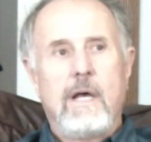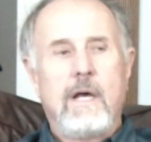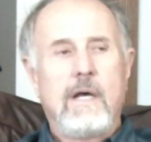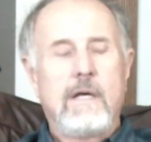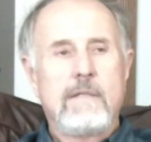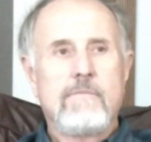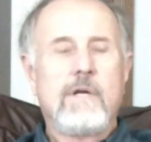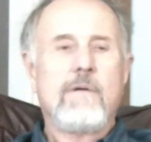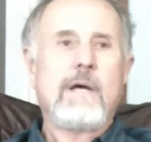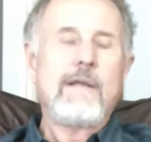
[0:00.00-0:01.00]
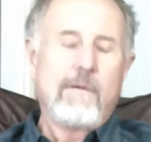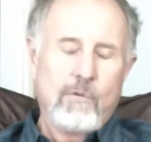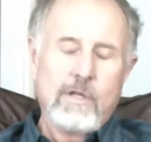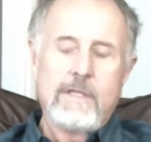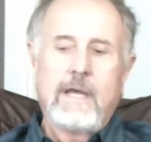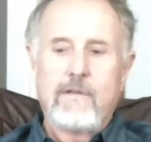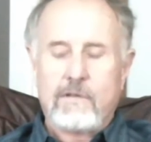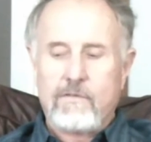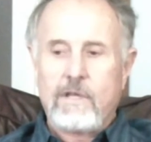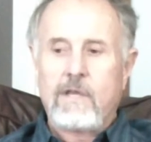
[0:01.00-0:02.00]
Well, it
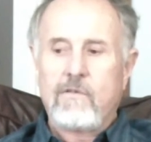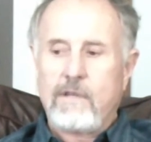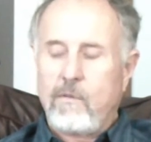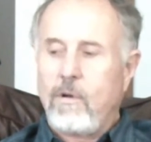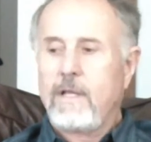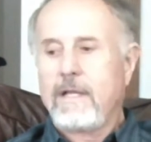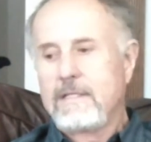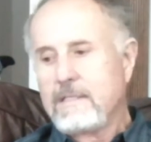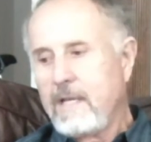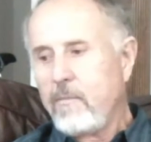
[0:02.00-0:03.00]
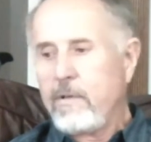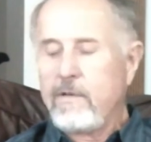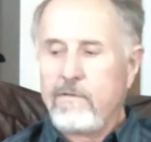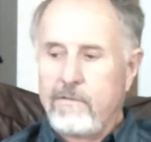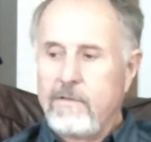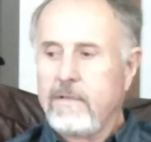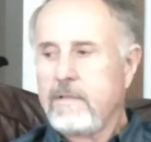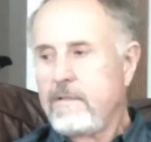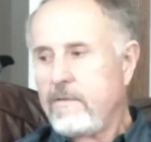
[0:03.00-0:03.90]
does, because I understand why, like I say, but it's